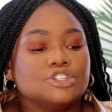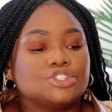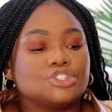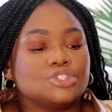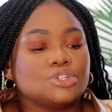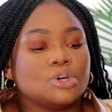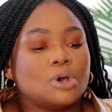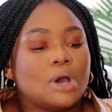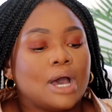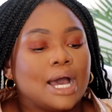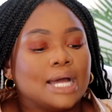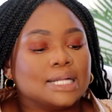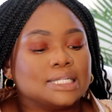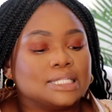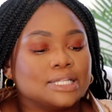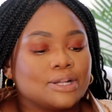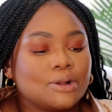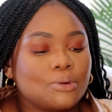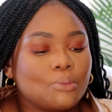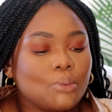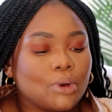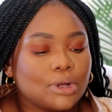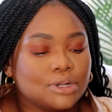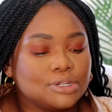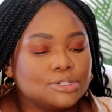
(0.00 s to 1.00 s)
So I
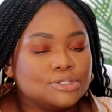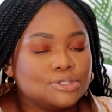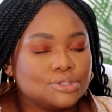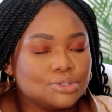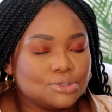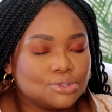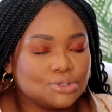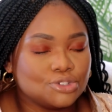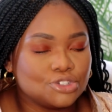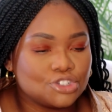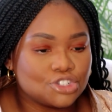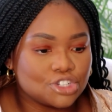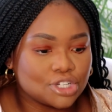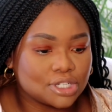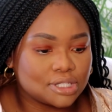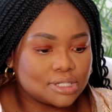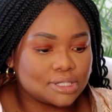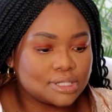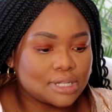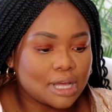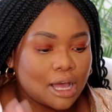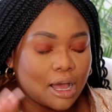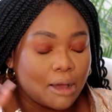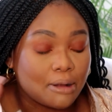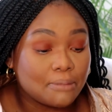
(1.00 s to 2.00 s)
didn't want to just
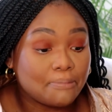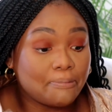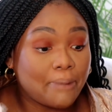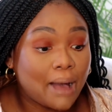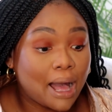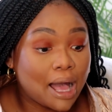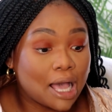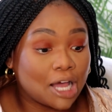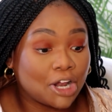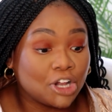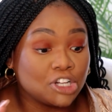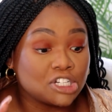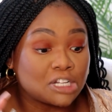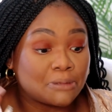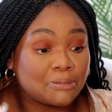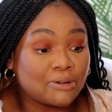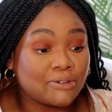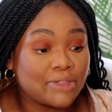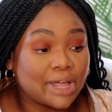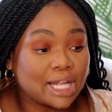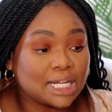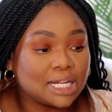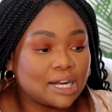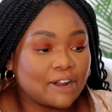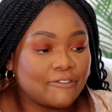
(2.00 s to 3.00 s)
pile on top of
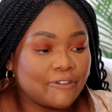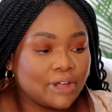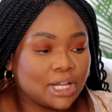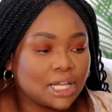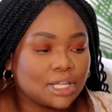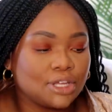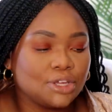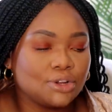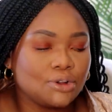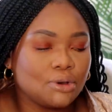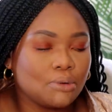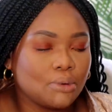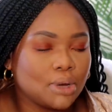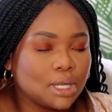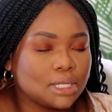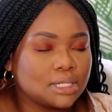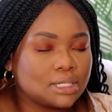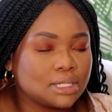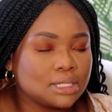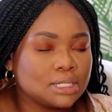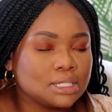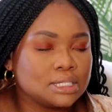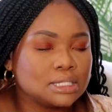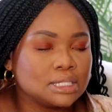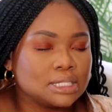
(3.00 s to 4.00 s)
that. And I felt like, you know what,
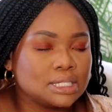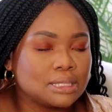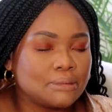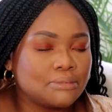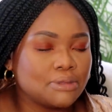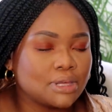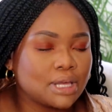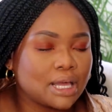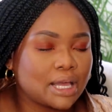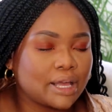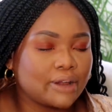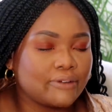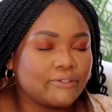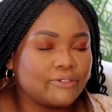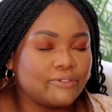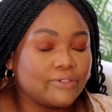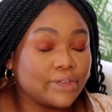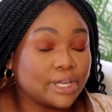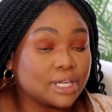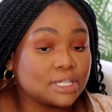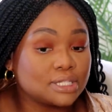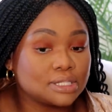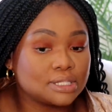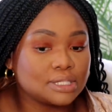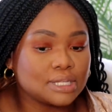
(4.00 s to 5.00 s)
this is something I can
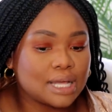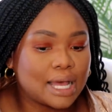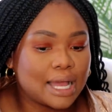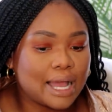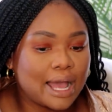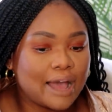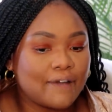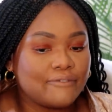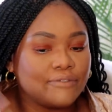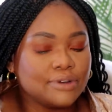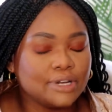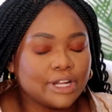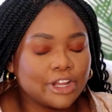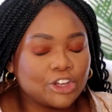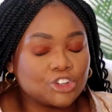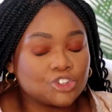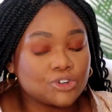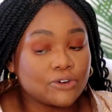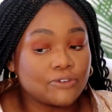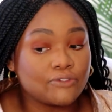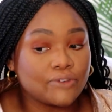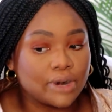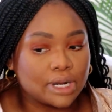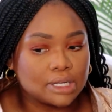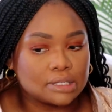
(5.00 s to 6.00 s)
fix. I have an extra
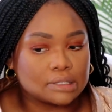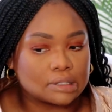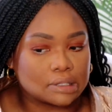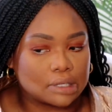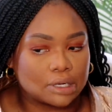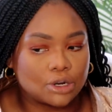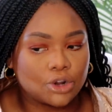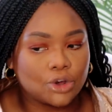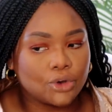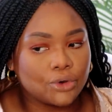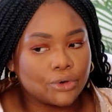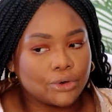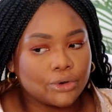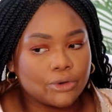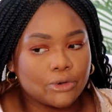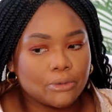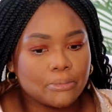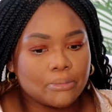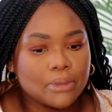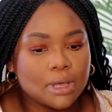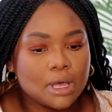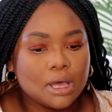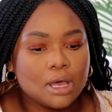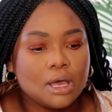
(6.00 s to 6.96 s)
frontal at home.